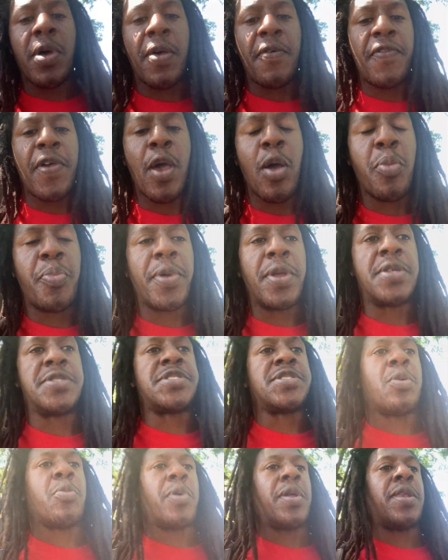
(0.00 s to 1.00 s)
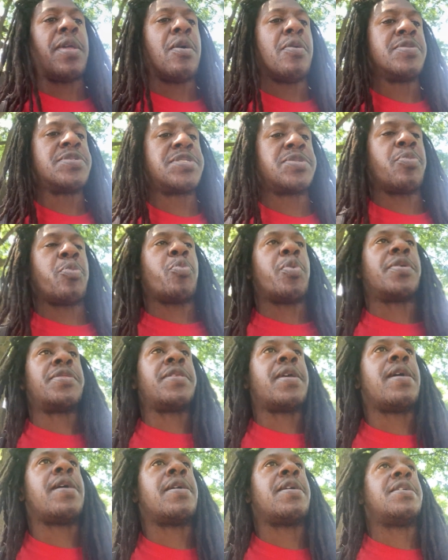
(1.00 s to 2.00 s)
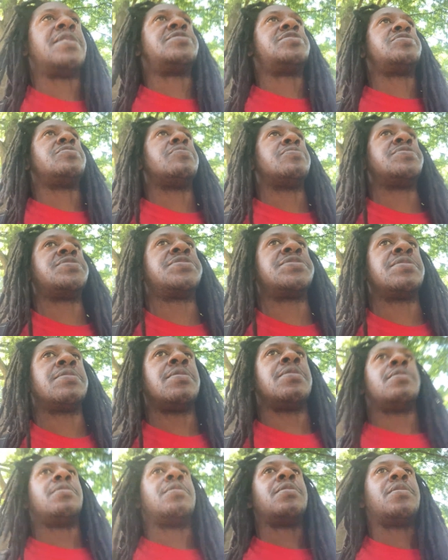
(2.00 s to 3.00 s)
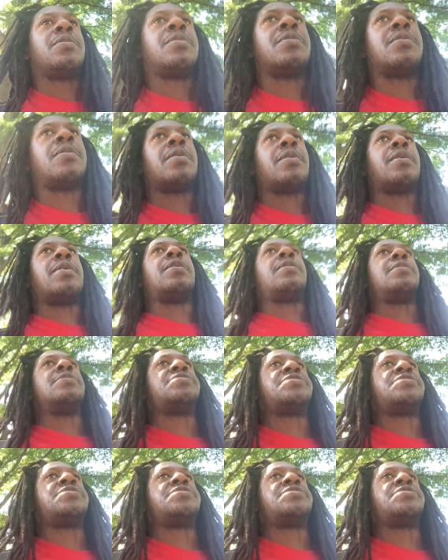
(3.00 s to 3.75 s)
of helping someone else with their issues and it